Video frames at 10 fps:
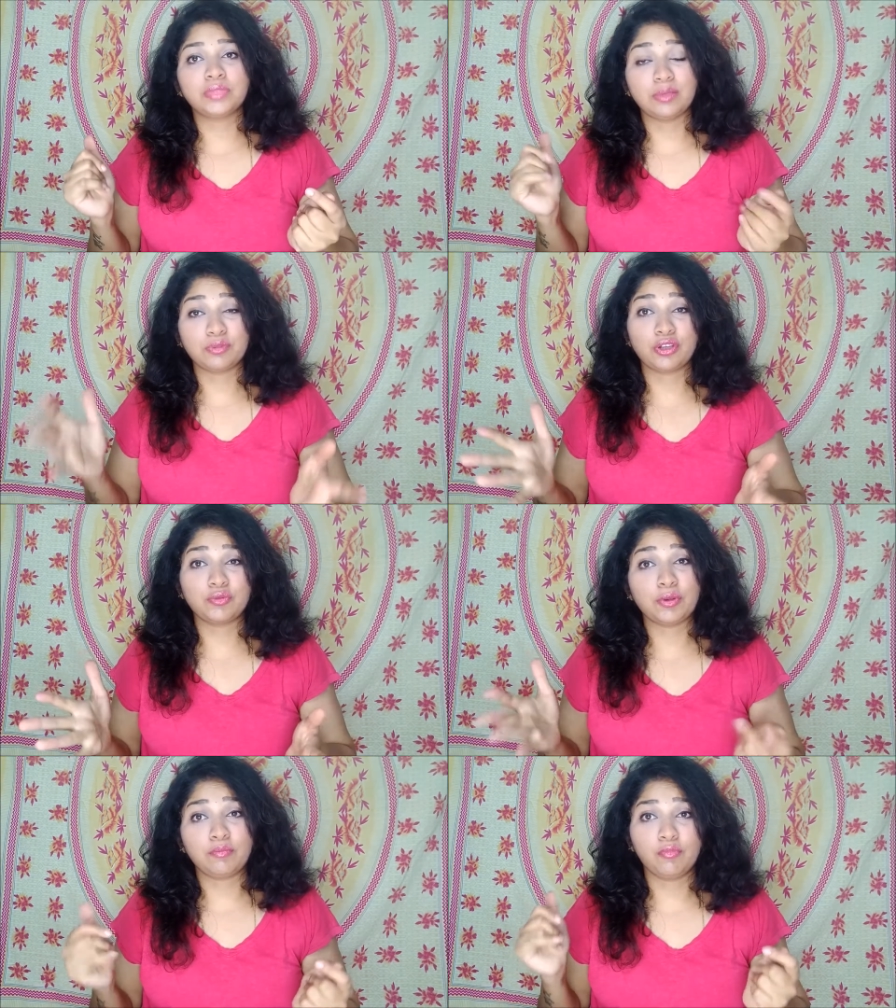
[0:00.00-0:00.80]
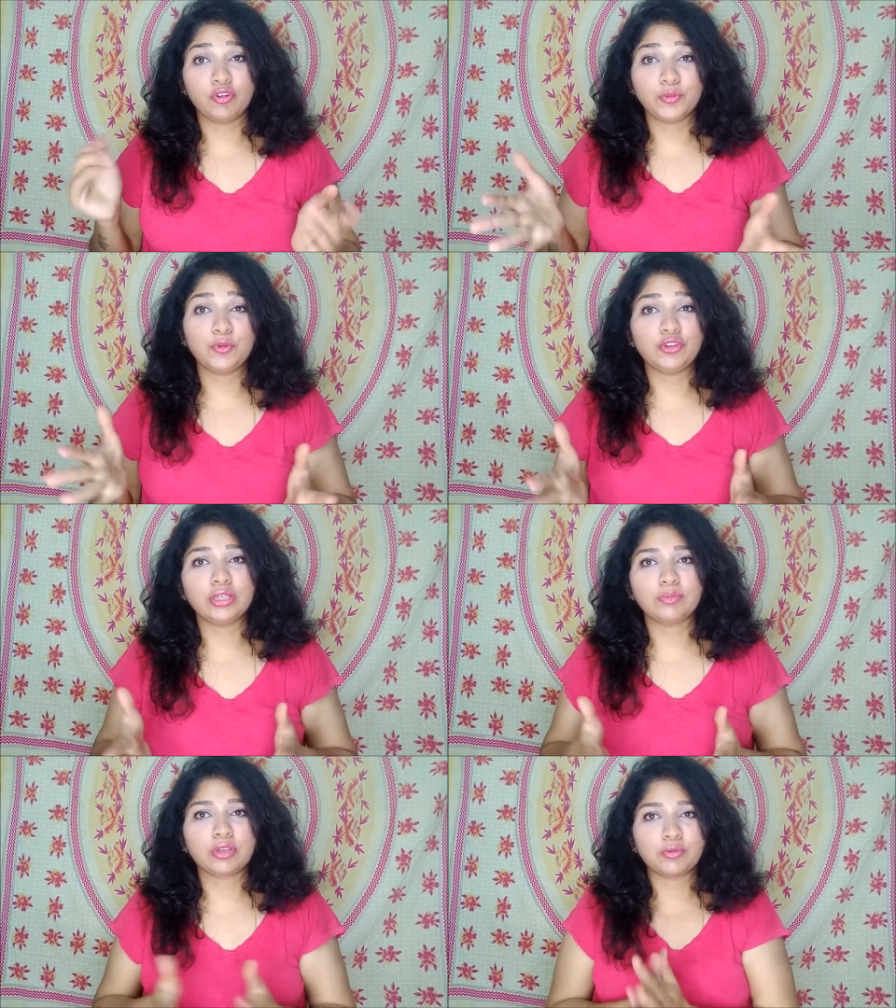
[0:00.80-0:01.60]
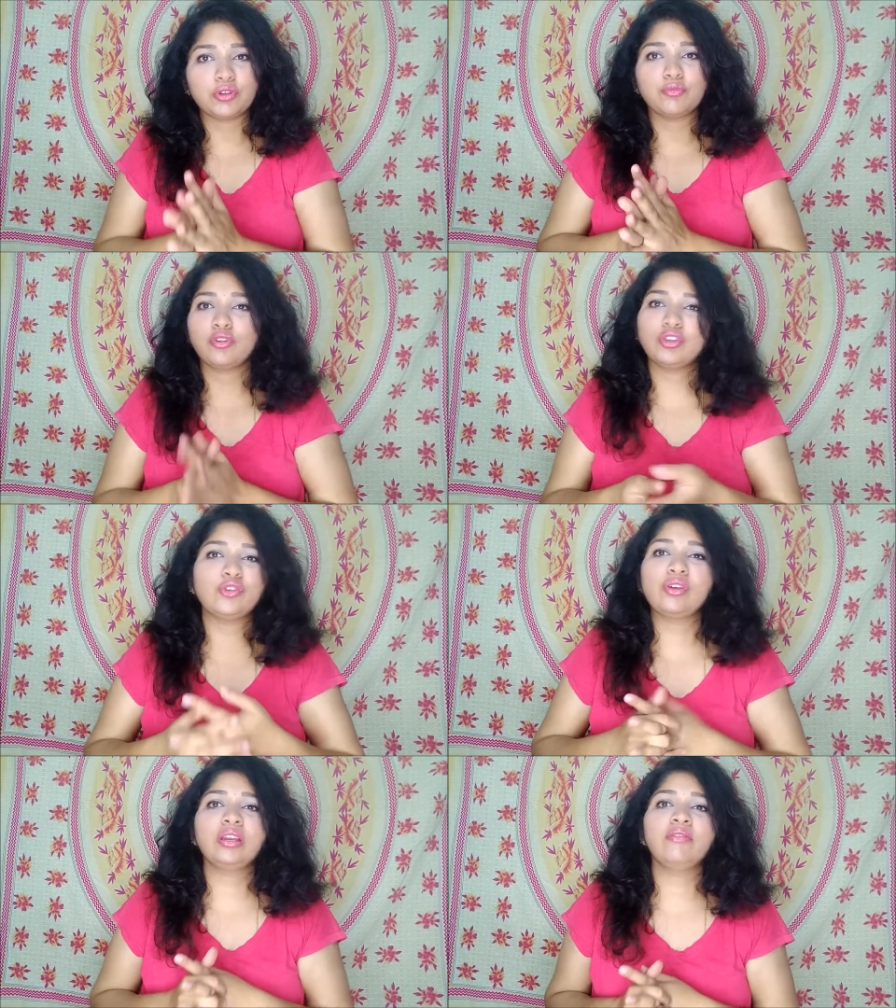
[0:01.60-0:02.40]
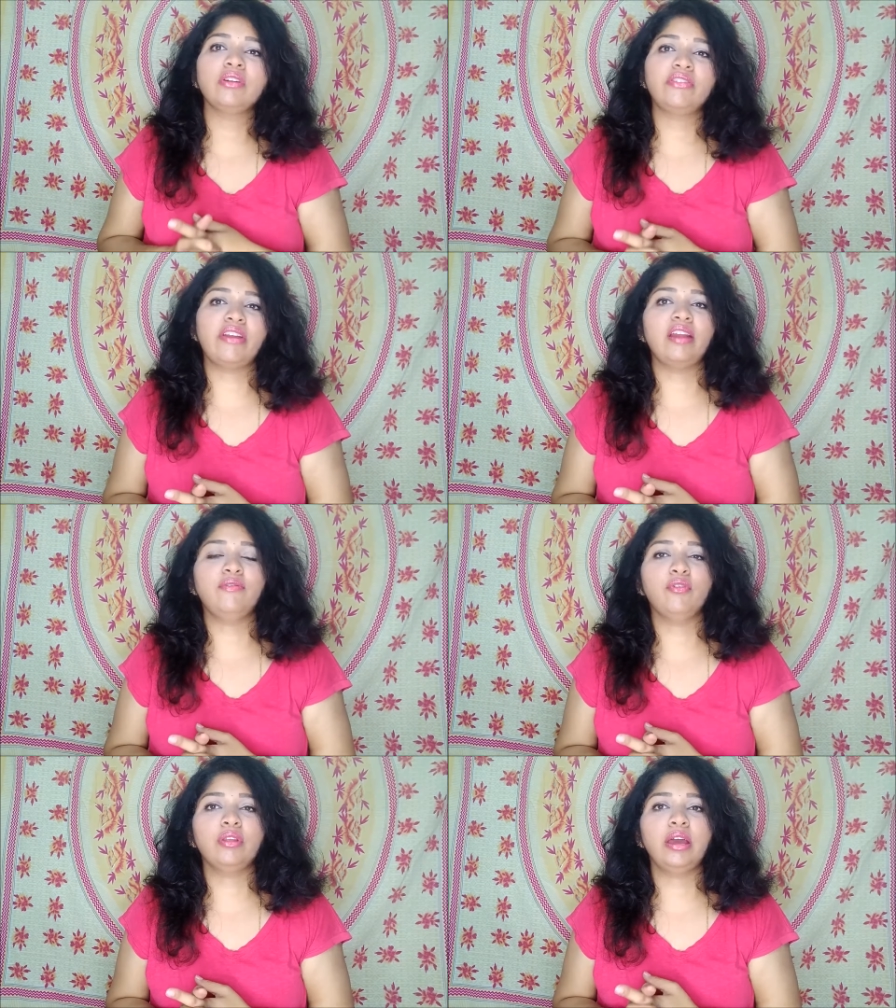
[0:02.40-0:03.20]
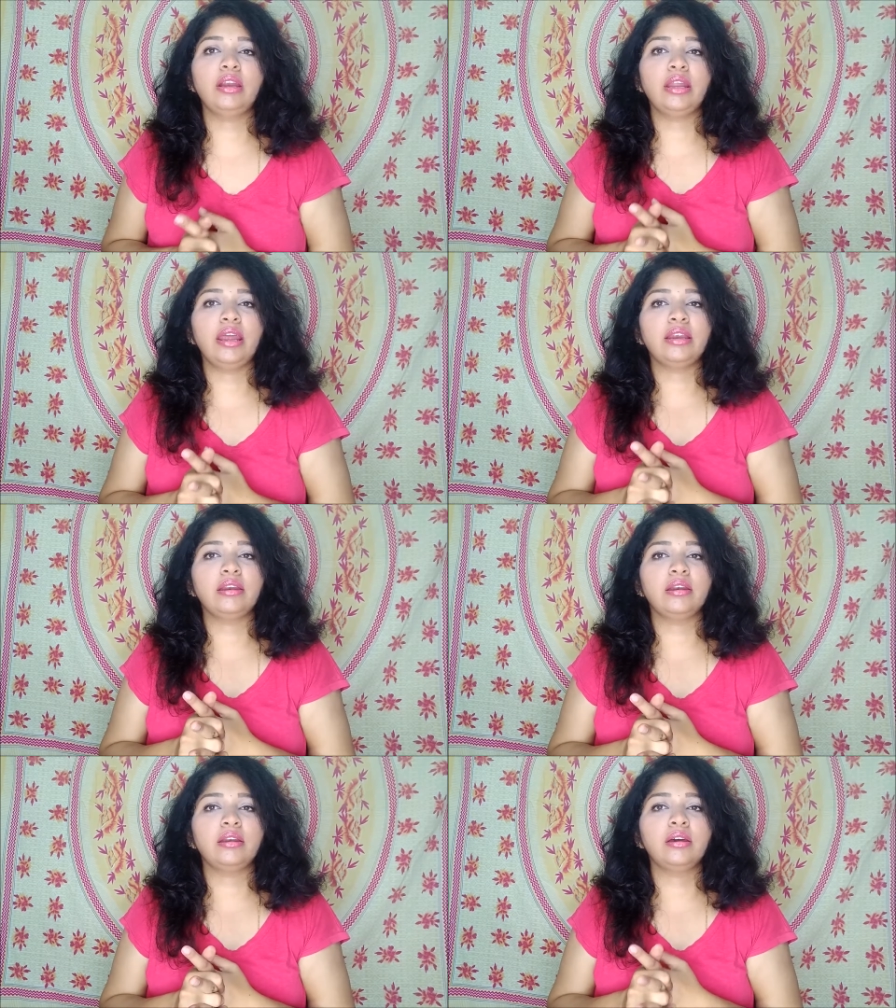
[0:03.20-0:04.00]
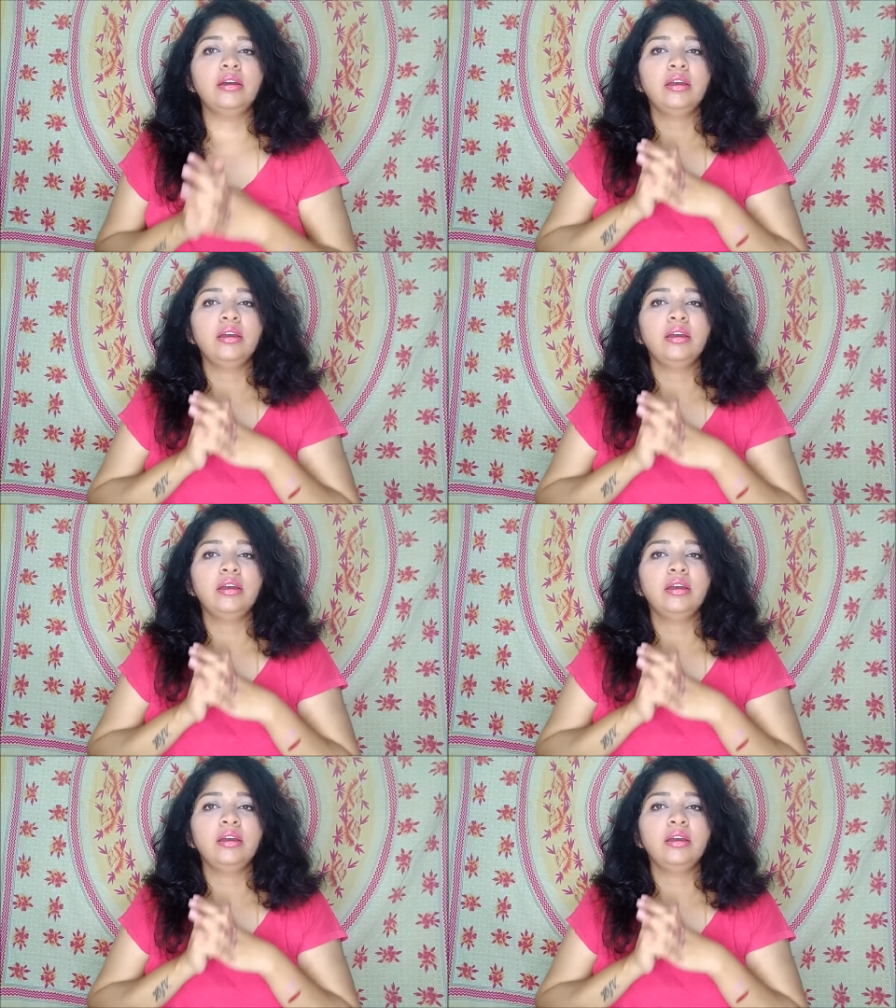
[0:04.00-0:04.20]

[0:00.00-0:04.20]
subscription box, beauty subscription box. You can give a trial for that, and